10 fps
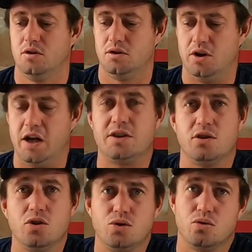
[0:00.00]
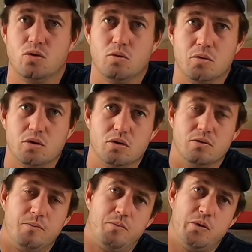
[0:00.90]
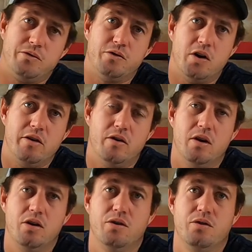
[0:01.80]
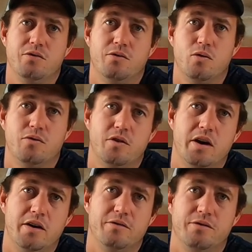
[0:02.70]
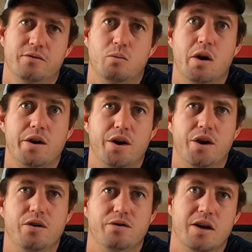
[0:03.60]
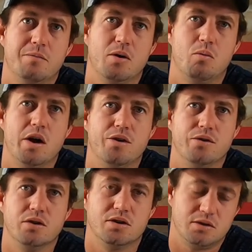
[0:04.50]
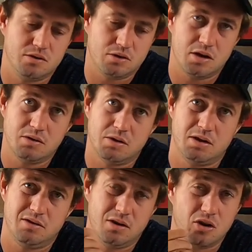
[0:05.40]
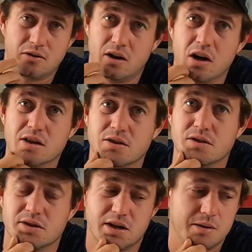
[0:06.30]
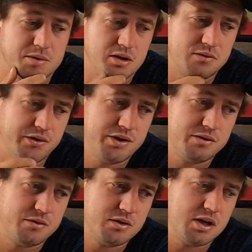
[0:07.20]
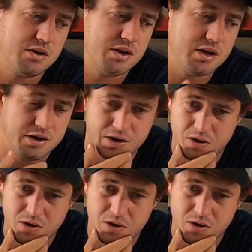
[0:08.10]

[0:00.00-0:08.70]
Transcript: So that's not your normal 0.50 4510 number one hooks and what a lot of the guys use in Cape Town. It's very different down here.